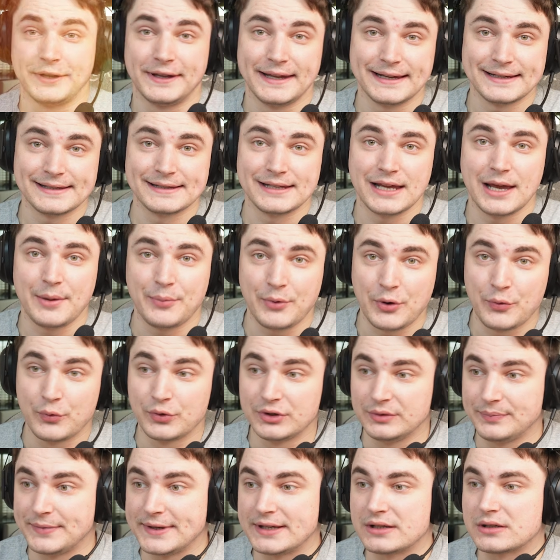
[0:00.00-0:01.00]
the next step
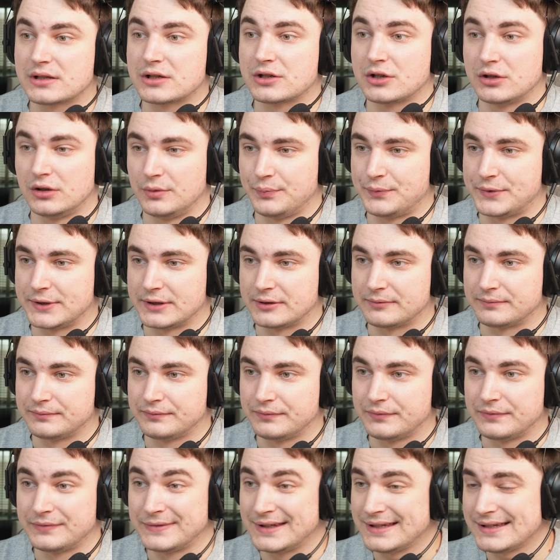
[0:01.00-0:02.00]
will be sculpting.
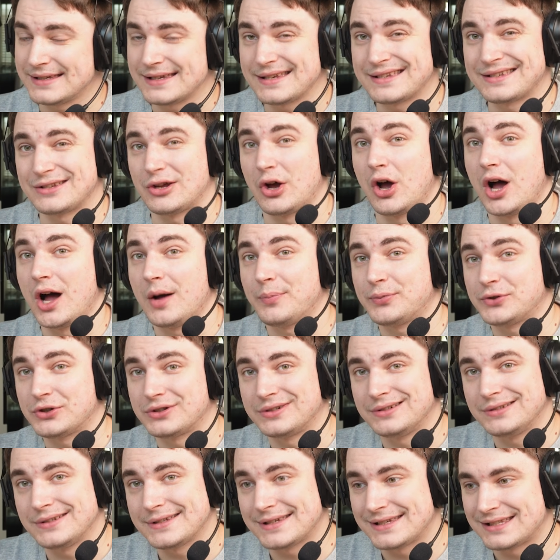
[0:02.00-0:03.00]
This is
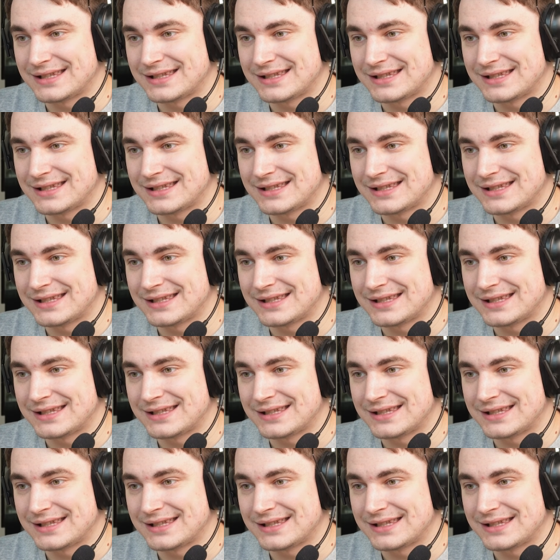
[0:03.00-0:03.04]
optional